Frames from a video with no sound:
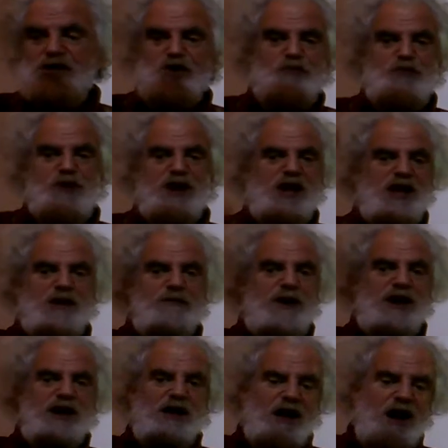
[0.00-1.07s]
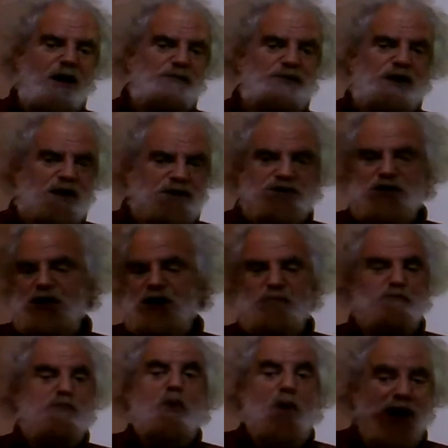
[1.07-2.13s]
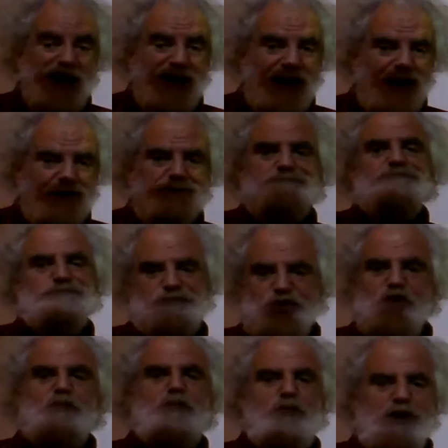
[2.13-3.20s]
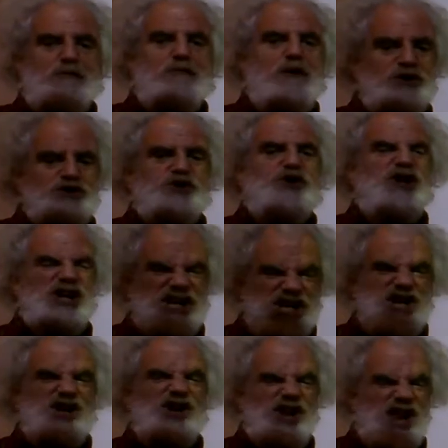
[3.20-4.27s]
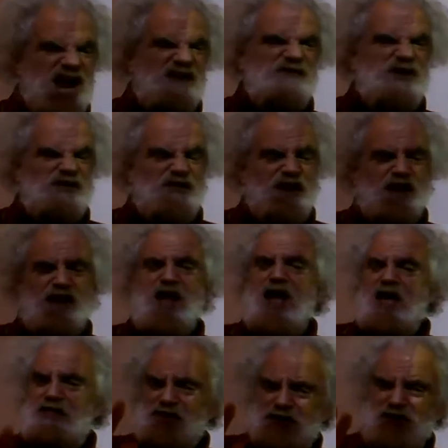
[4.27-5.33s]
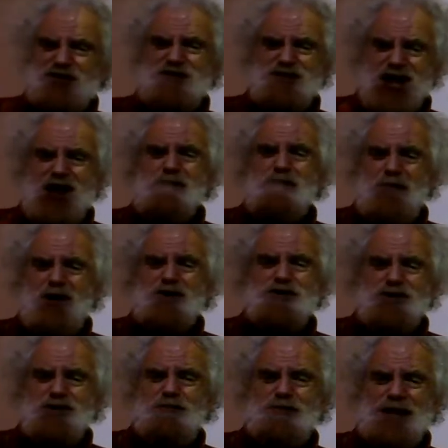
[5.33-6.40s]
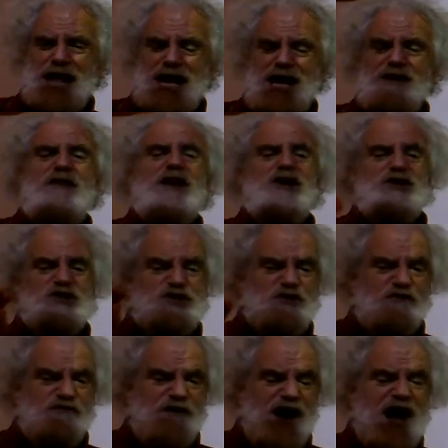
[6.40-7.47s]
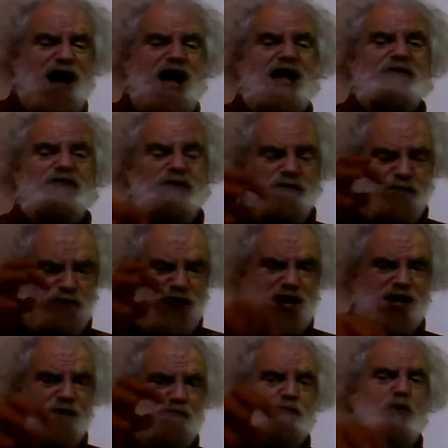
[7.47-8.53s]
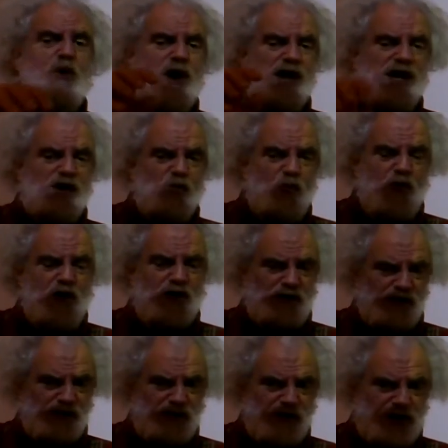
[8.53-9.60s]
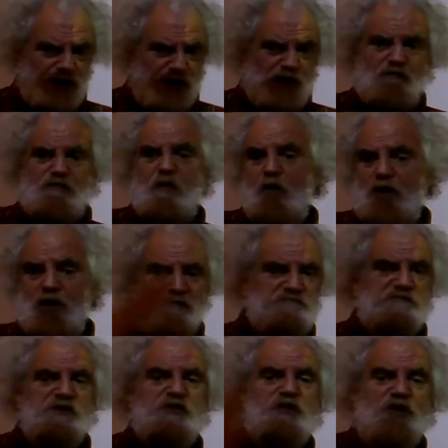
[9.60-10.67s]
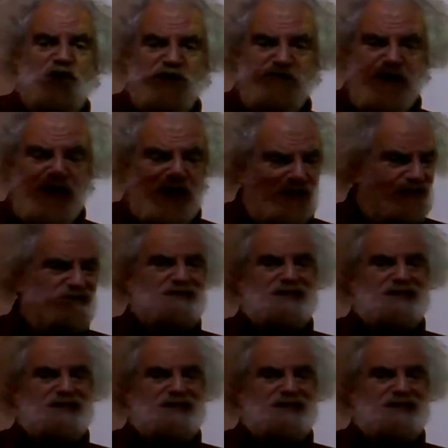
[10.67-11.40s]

bring anybody up to boiling, you pretty much are going to kill everything. There is not much on the planet that can survive being in boiling water for 30 minutes.